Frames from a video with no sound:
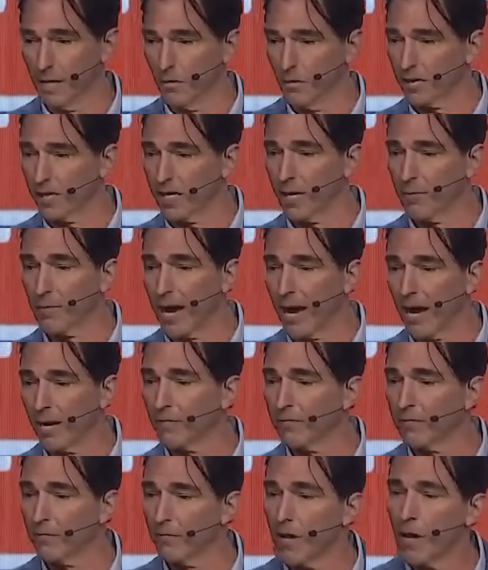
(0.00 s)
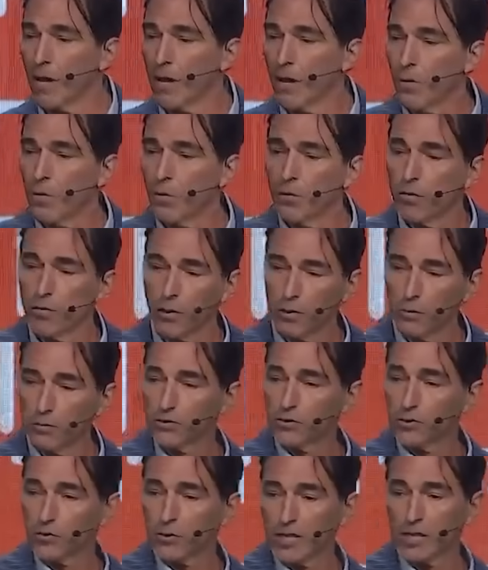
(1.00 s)
what came out of
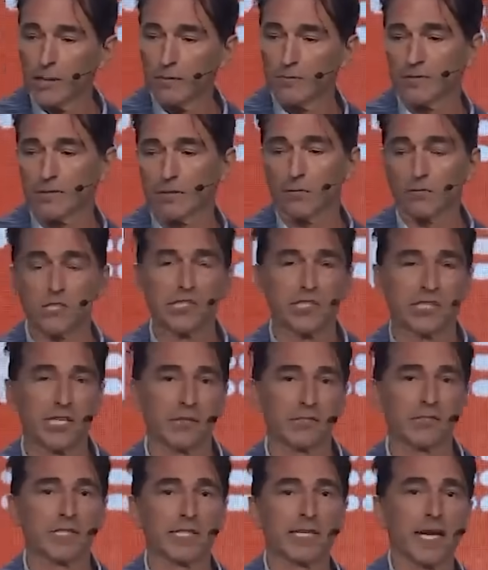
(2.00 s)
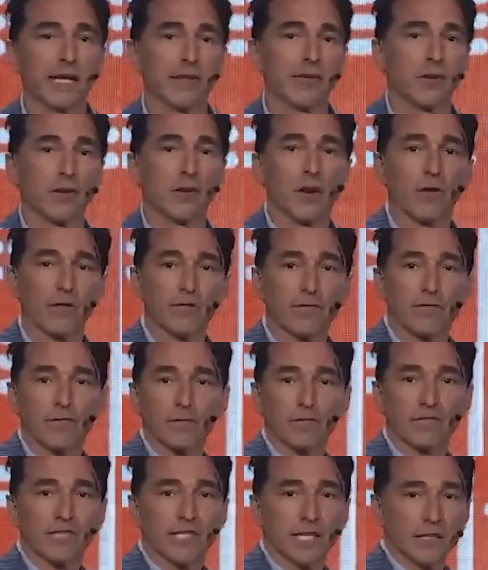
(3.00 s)
those dreams that we shared together on the
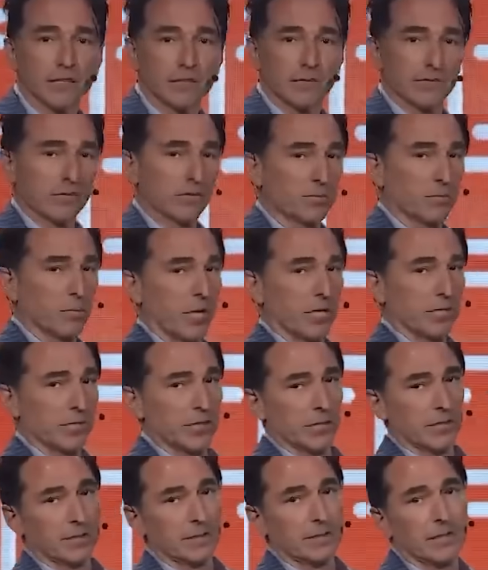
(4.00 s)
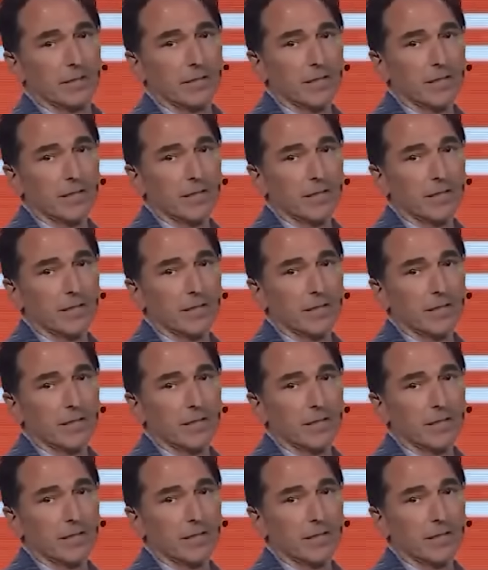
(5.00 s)
first days of this project,